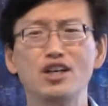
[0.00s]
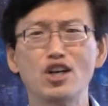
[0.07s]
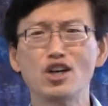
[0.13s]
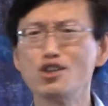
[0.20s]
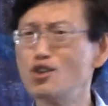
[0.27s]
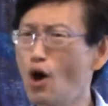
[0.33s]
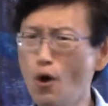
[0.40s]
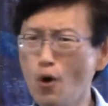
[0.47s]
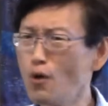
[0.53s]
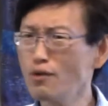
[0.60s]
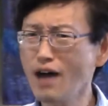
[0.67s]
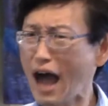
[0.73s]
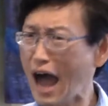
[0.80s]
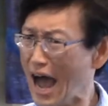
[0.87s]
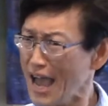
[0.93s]

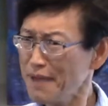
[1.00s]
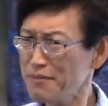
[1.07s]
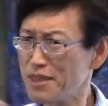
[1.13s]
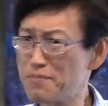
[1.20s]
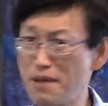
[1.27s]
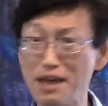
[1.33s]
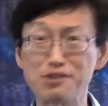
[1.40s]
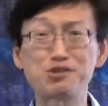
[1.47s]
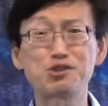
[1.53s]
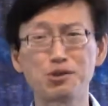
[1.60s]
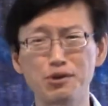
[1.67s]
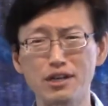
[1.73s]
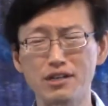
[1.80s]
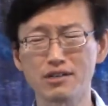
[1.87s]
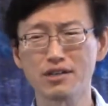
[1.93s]
No, I'm the best
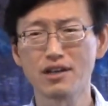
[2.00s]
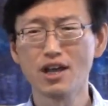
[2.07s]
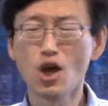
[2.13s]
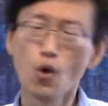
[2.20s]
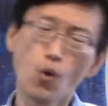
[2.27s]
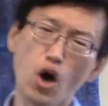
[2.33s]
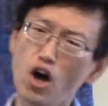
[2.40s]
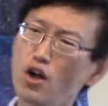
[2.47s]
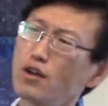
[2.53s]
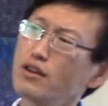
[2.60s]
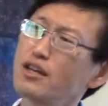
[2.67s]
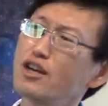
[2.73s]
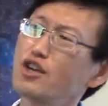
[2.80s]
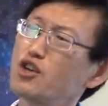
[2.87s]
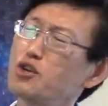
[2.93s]
student.
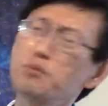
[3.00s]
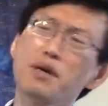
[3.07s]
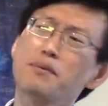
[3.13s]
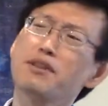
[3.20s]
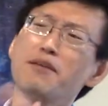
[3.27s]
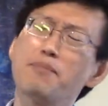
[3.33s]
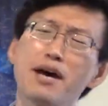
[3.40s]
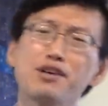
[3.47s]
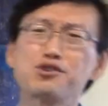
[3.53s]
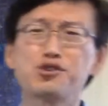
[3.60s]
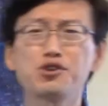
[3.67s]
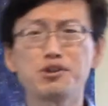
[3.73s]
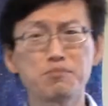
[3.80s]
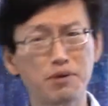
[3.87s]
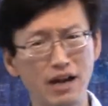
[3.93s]
Well, you may be the best
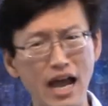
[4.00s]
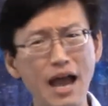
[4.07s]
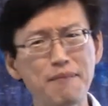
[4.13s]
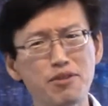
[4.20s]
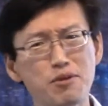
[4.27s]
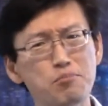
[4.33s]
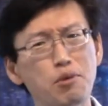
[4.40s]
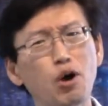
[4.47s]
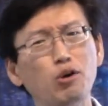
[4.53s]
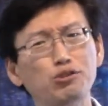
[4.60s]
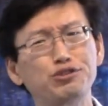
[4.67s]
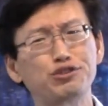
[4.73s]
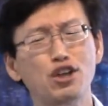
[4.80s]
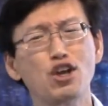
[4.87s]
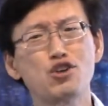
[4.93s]
student, but I'm the
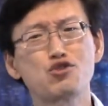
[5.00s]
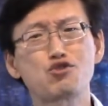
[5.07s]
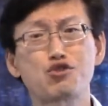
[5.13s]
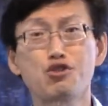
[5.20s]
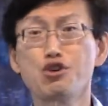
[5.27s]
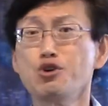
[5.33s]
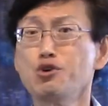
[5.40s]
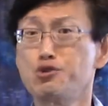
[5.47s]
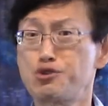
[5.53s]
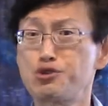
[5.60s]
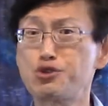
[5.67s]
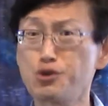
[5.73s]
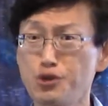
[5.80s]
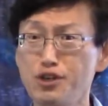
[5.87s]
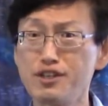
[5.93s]
most true
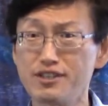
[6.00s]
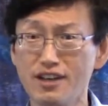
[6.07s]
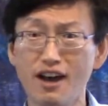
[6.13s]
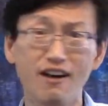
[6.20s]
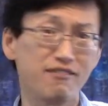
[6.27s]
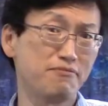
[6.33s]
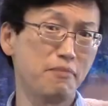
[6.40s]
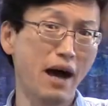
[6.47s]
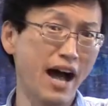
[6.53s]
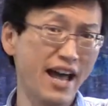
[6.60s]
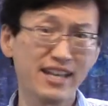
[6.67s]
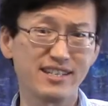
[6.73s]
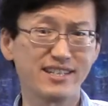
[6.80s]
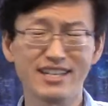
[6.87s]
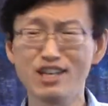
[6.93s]
student of
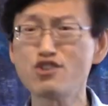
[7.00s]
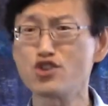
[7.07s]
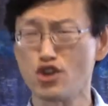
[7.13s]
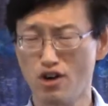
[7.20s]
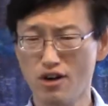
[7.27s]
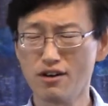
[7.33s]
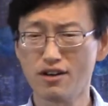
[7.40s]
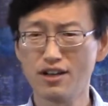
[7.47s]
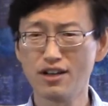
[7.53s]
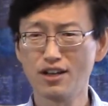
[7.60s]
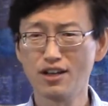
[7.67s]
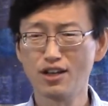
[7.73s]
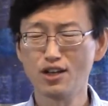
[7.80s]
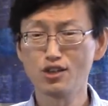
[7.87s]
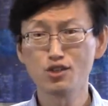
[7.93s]
my teacher.
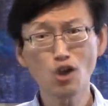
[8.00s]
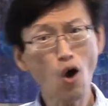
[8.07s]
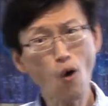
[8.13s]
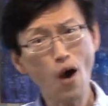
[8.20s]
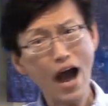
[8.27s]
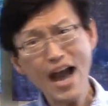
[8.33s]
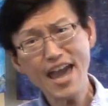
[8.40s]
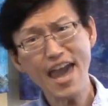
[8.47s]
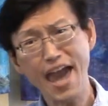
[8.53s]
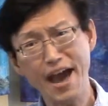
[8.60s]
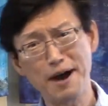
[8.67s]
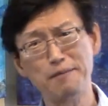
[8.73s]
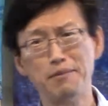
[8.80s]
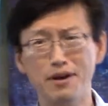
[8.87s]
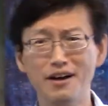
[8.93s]
No, I
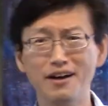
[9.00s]
am.